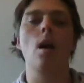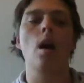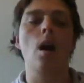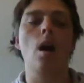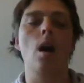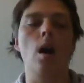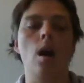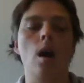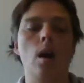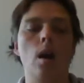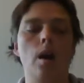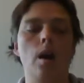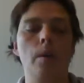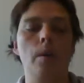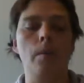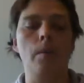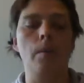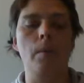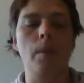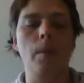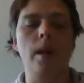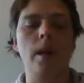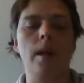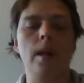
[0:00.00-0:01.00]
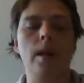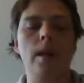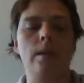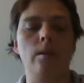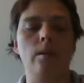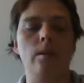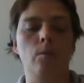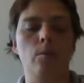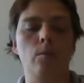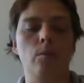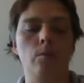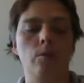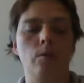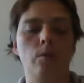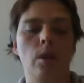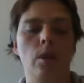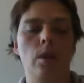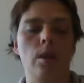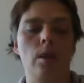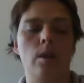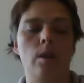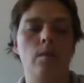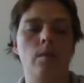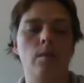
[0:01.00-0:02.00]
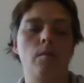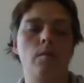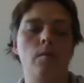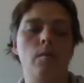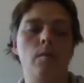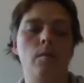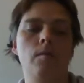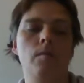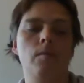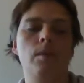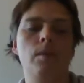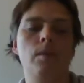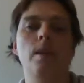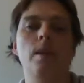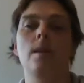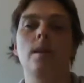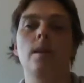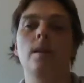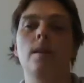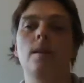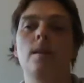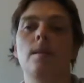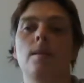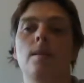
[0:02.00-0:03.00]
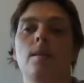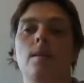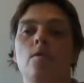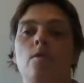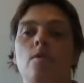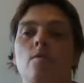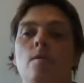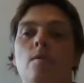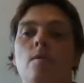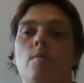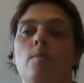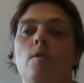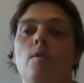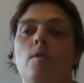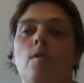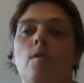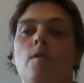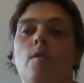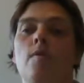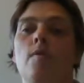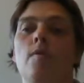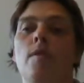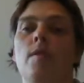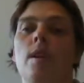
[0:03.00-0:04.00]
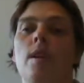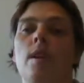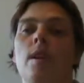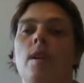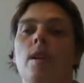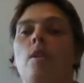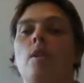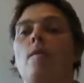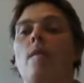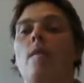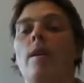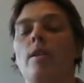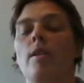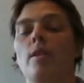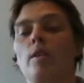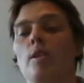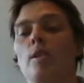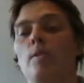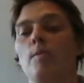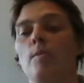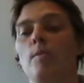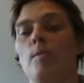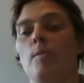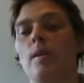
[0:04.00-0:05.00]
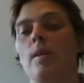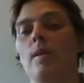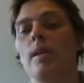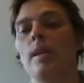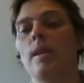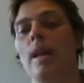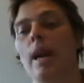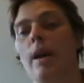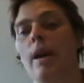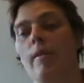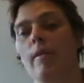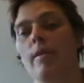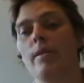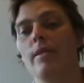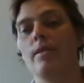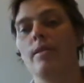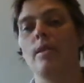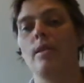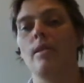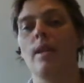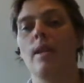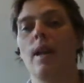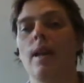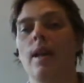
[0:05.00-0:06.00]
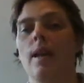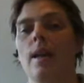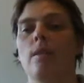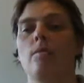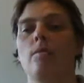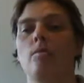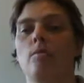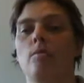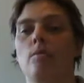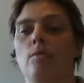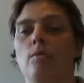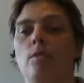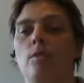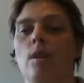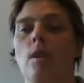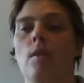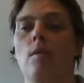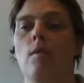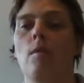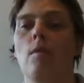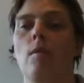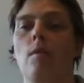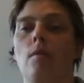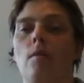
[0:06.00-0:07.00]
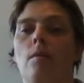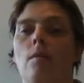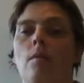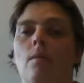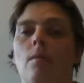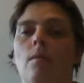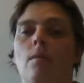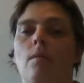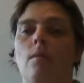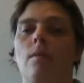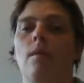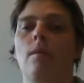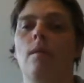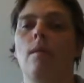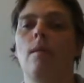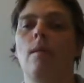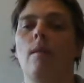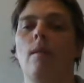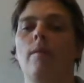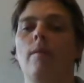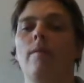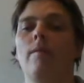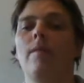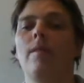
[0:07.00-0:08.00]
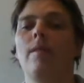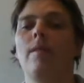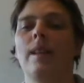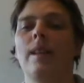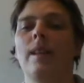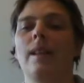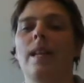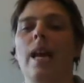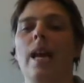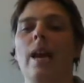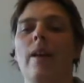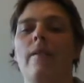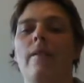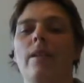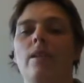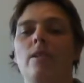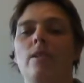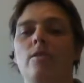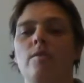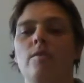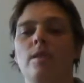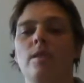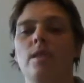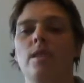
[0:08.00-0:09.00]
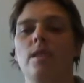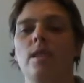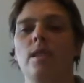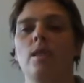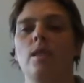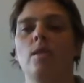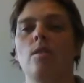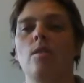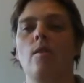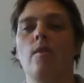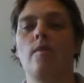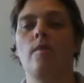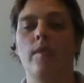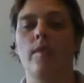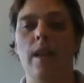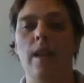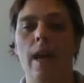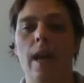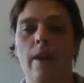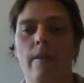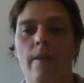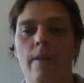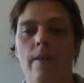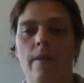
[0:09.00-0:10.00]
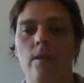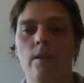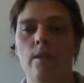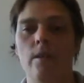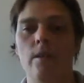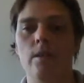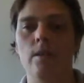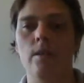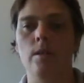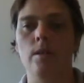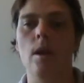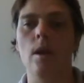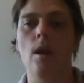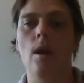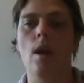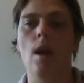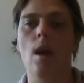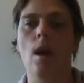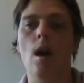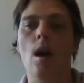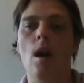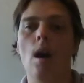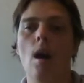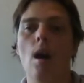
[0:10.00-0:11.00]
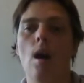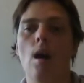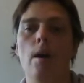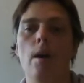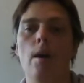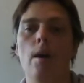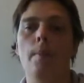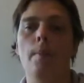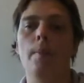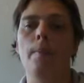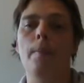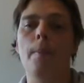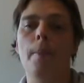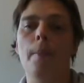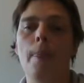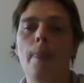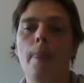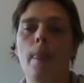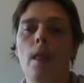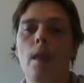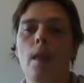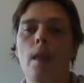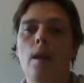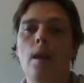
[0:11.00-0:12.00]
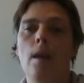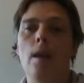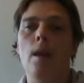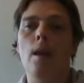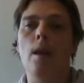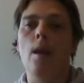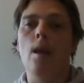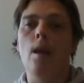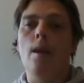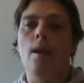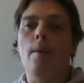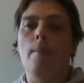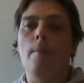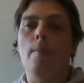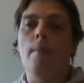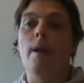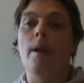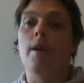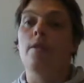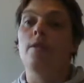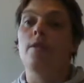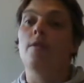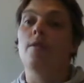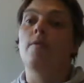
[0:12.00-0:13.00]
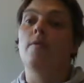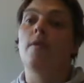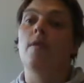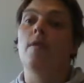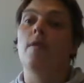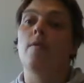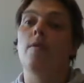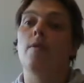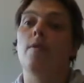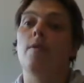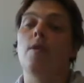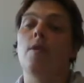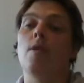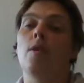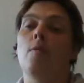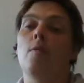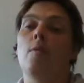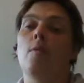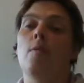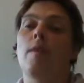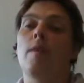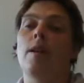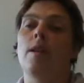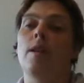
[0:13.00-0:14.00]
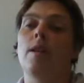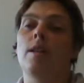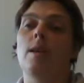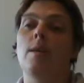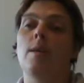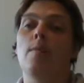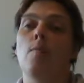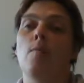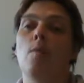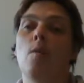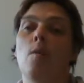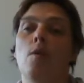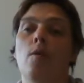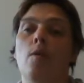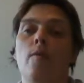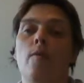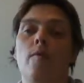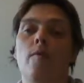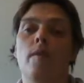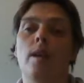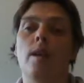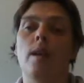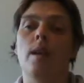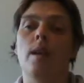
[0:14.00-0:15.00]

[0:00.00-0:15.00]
and also the description of the interactions between the characters and also of little characteristics of the characters made you feel that you were actually one of